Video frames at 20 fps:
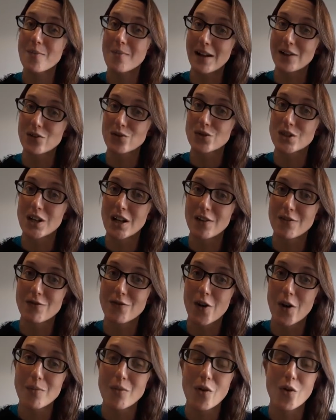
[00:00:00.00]
a manual to learn
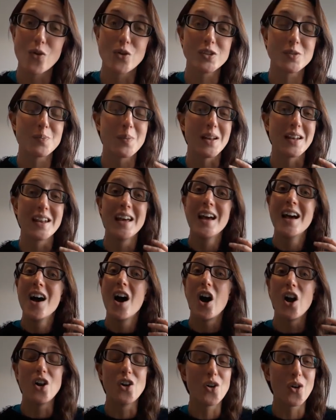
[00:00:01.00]
from, or it's been
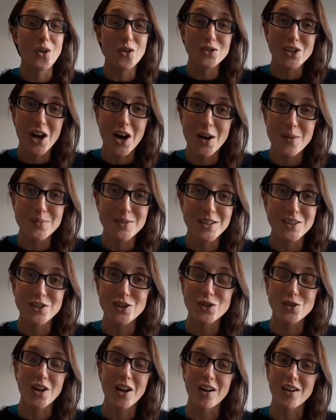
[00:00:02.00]
a long time since
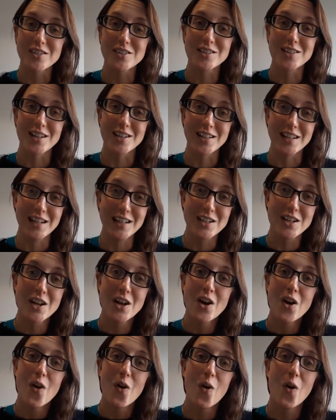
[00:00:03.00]
you last studied,
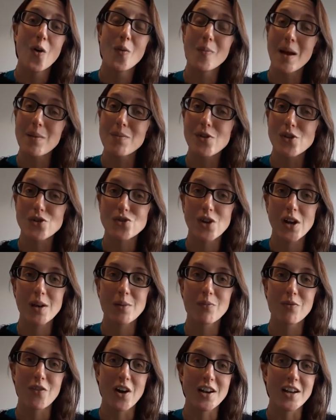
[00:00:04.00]
or maybe your training
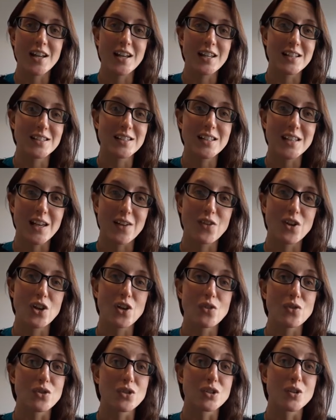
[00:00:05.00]
provider isn't giving
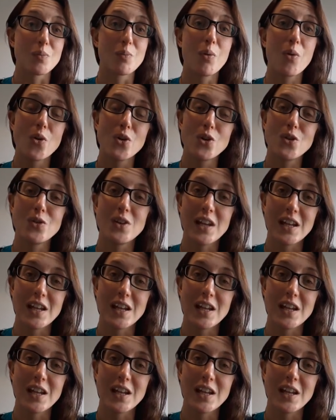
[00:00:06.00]
you the support you